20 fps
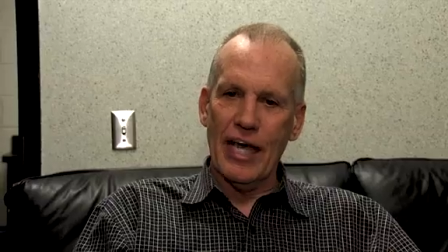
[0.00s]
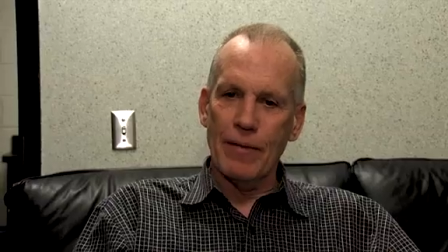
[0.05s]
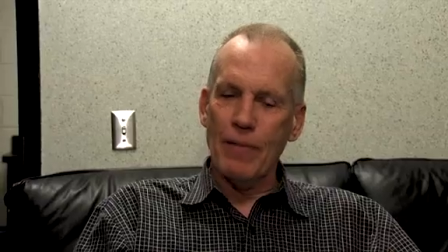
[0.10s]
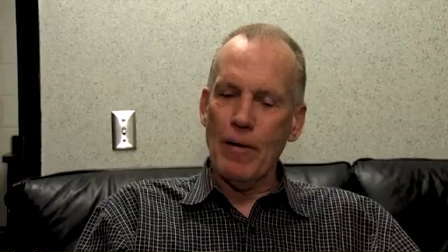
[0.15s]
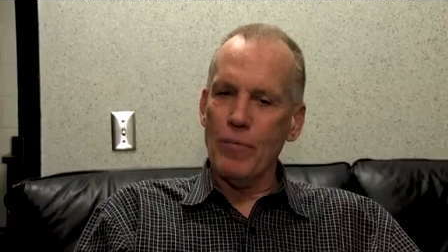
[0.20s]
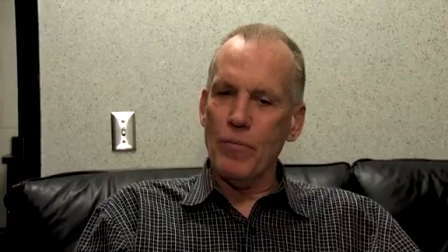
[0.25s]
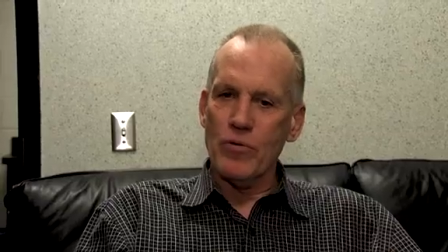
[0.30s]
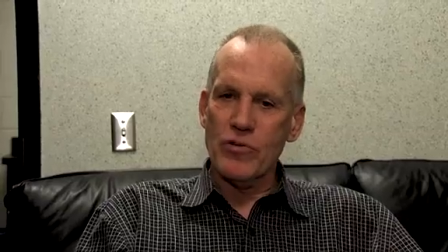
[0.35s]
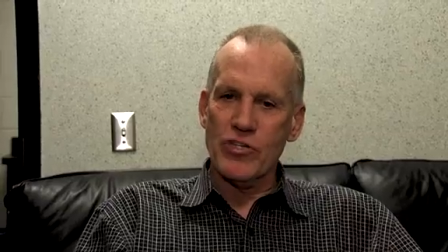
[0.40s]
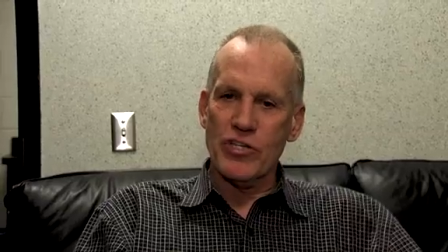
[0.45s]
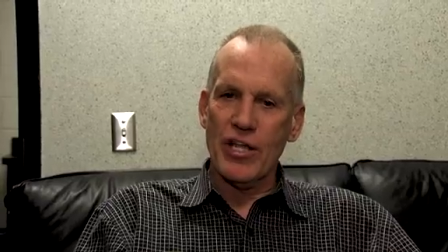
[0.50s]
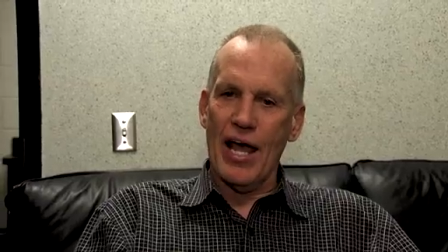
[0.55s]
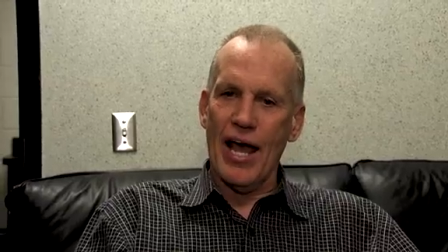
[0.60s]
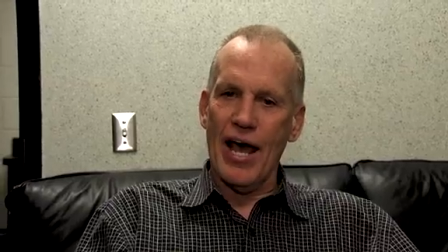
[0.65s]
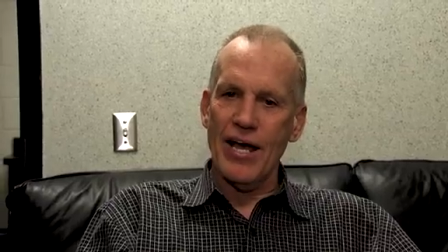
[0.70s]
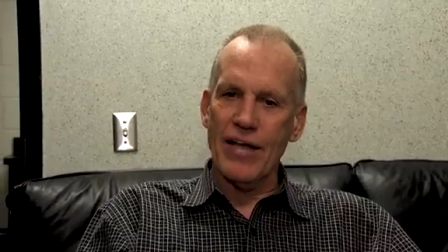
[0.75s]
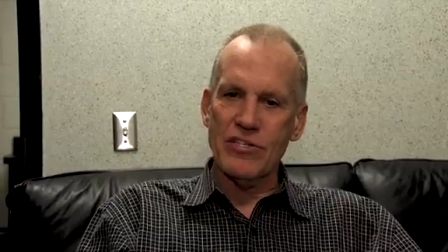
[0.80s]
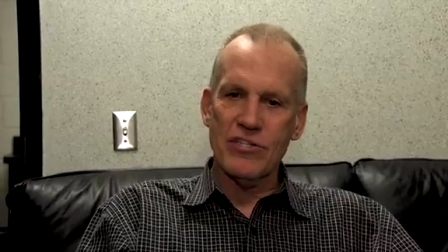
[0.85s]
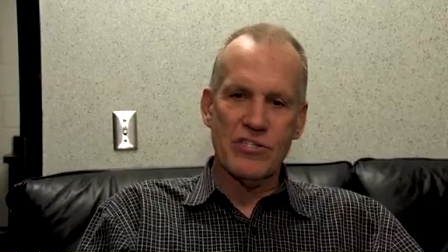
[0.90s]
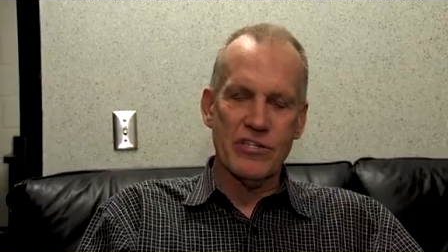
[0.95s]
came up with
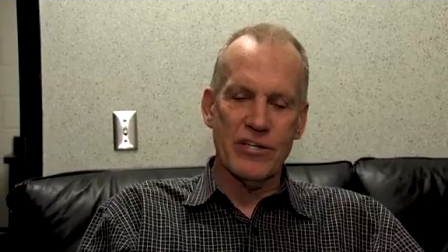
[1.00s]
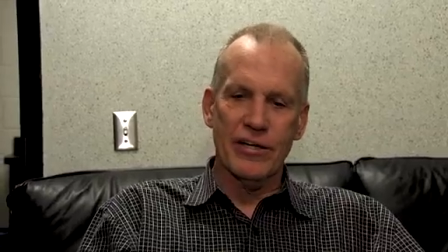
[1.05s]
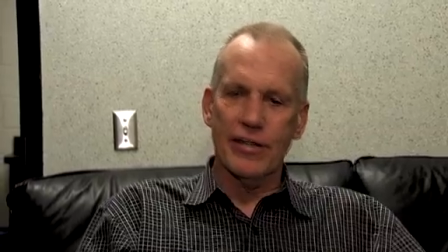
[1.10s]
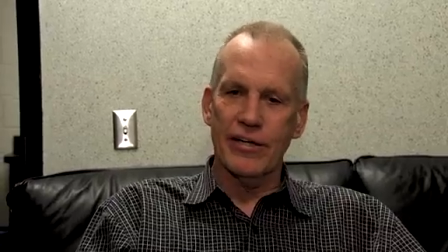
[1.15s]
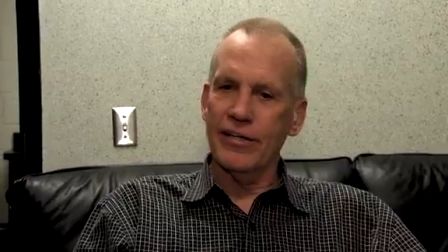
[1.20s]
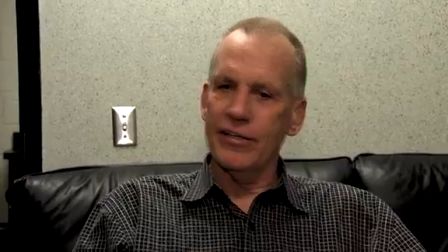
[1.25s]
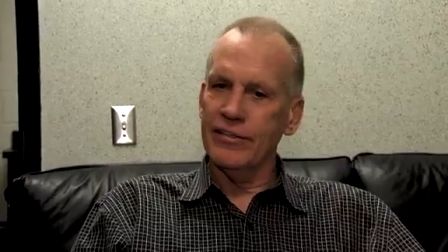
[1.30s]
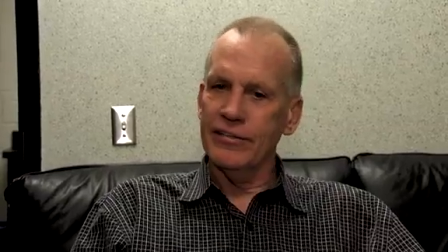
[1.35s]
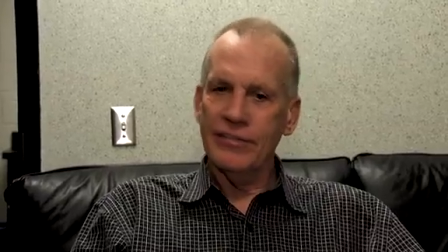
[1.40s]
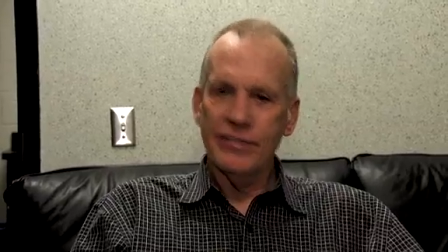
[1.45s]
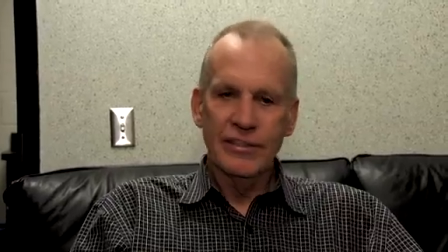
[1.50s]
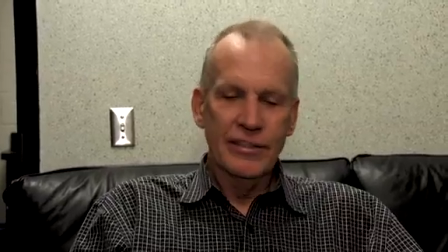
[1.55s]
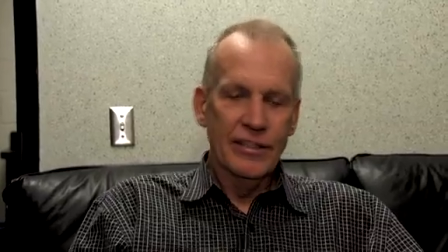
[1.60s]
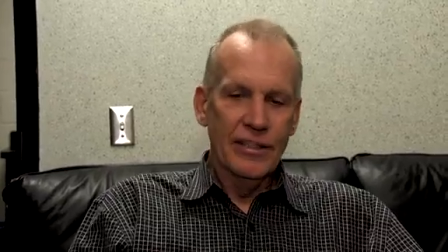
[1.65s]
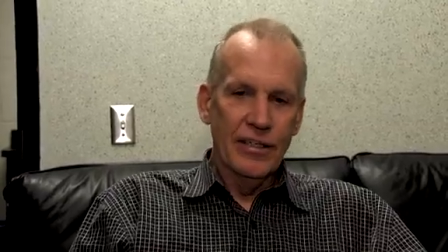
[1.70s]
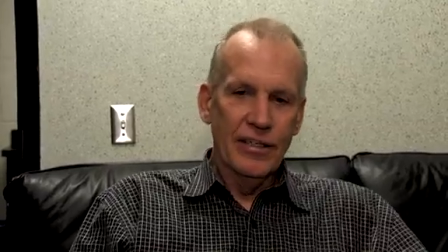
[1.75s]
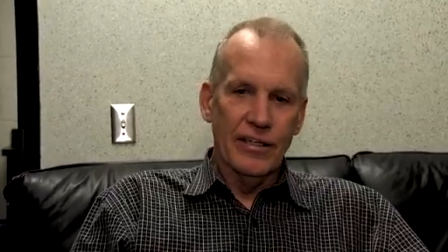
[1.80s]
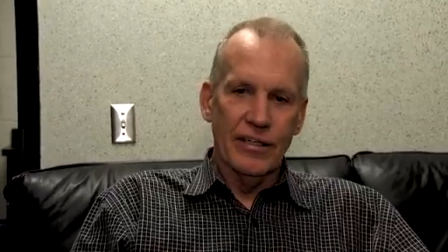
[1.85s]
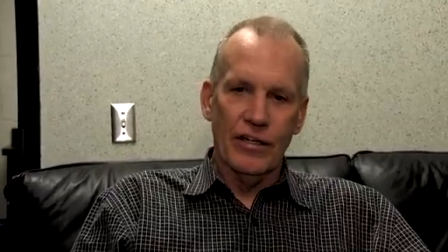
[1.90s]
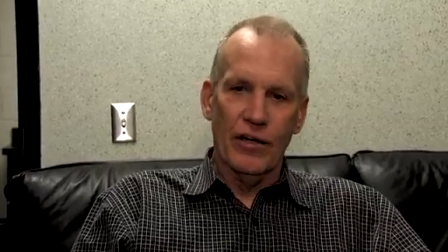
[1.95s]
stats, uh,
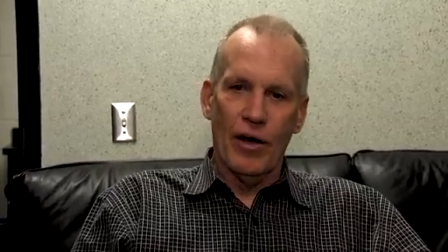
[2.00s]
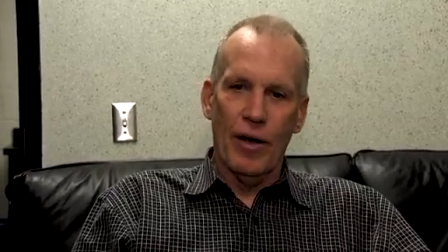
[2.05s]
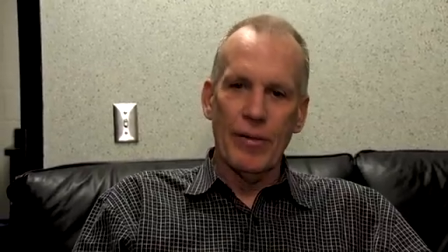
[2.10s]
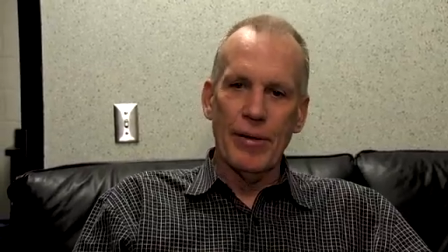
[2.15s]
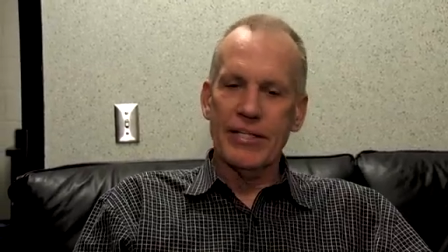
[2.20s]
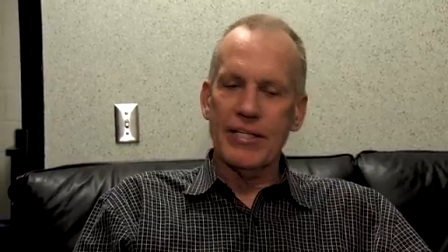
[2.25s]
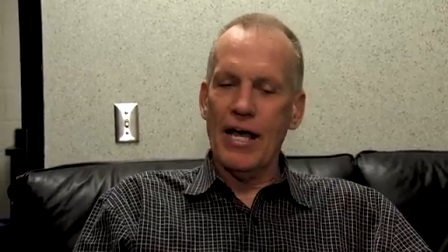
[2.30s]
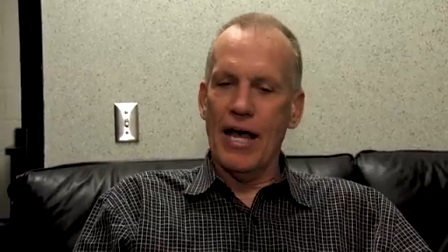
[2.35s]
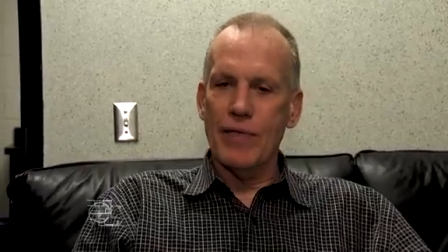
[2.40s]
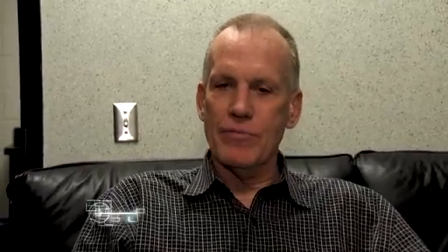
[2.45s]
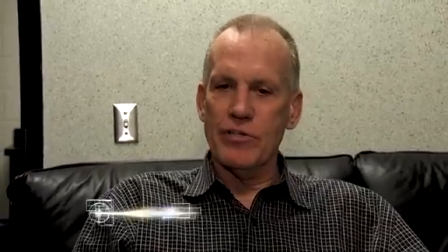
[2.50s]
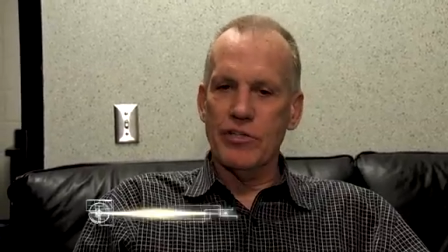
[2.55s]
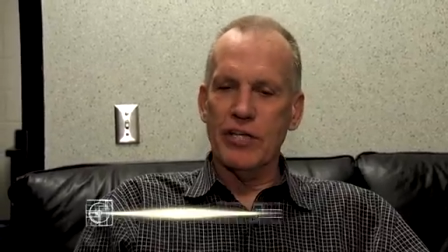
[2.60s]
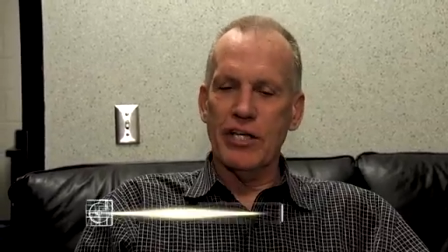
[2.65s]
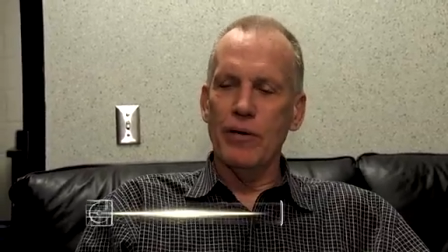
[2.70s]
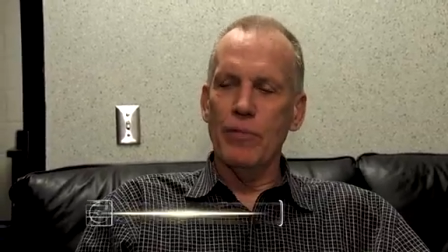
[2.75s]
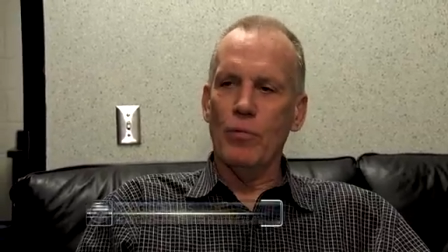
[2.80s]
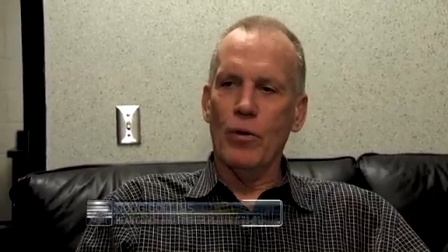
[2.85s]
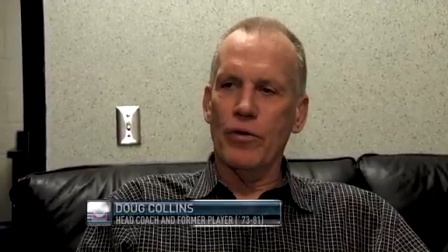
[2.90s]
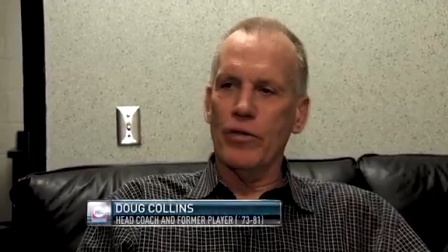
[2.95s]
you know, how many times the
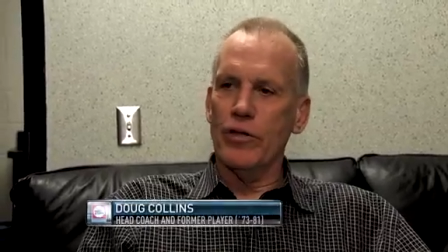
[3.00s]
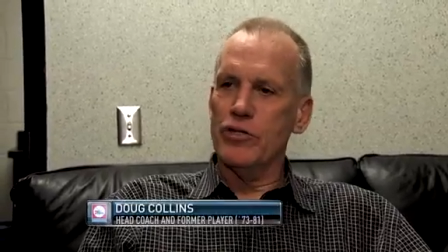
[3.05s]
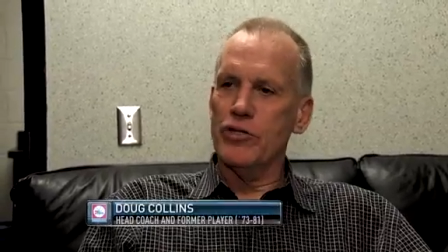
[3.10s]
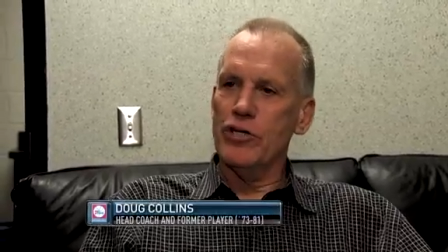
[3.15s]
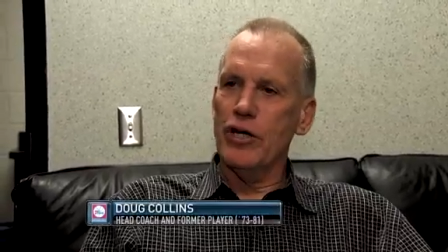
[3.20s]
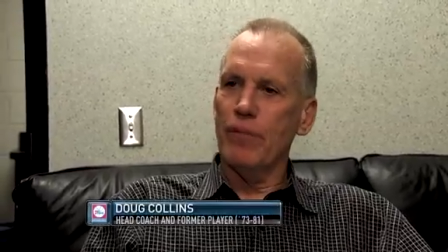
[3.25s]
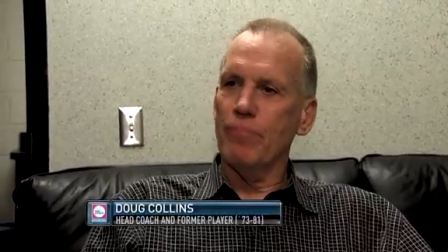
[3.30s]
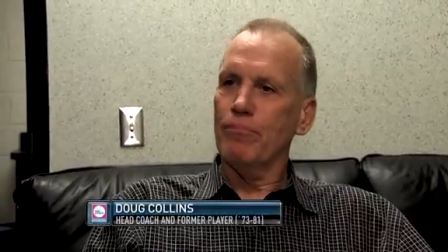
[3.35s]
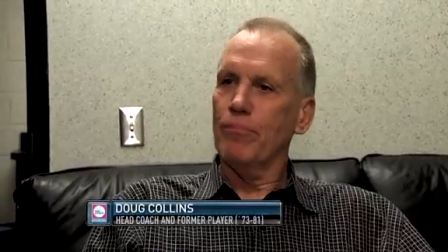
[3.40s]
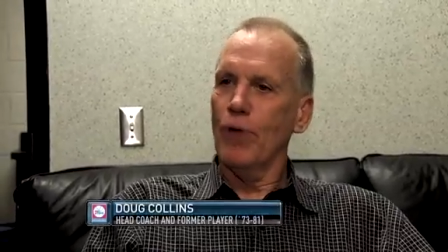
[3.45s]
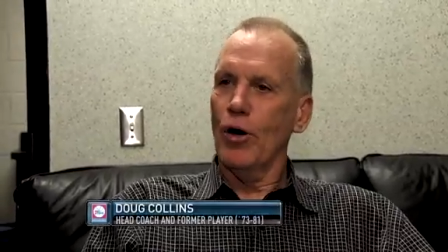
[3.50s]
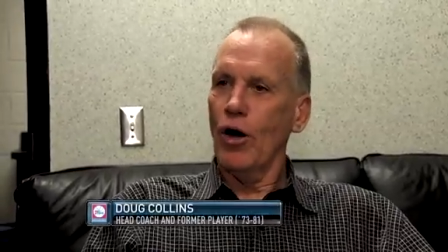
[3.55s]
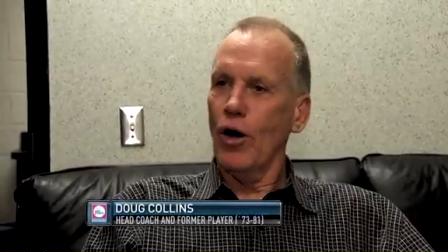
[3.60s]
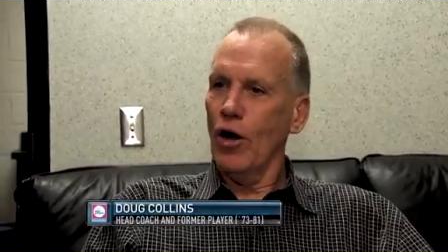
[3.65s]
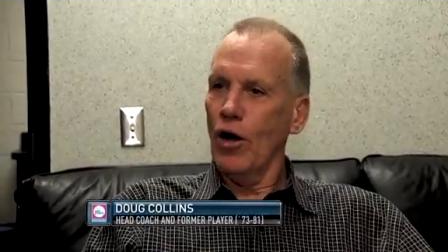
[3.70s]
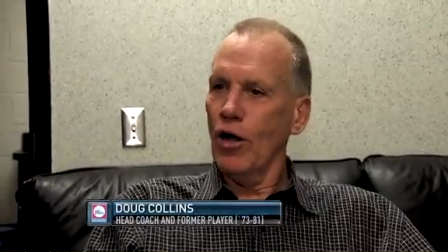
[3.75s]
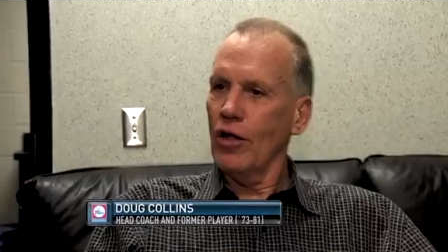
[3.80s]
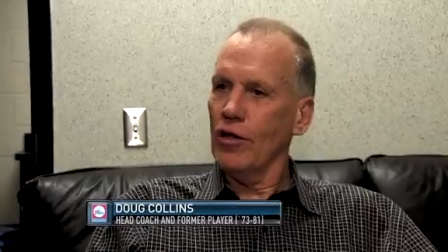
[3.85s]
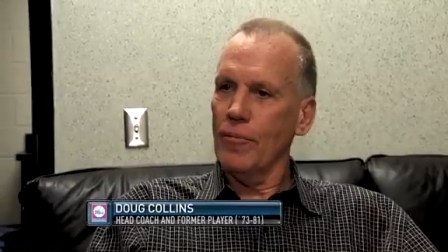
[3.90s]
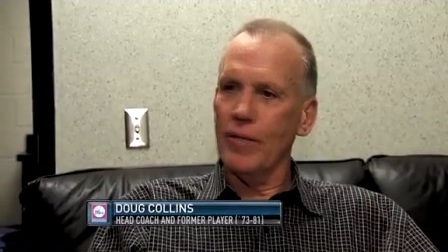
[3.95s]
team won the jump
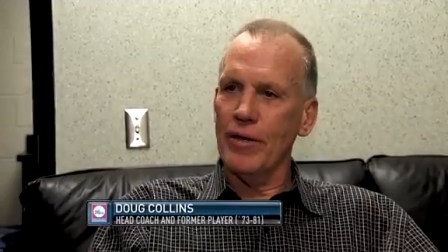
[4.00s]
ball.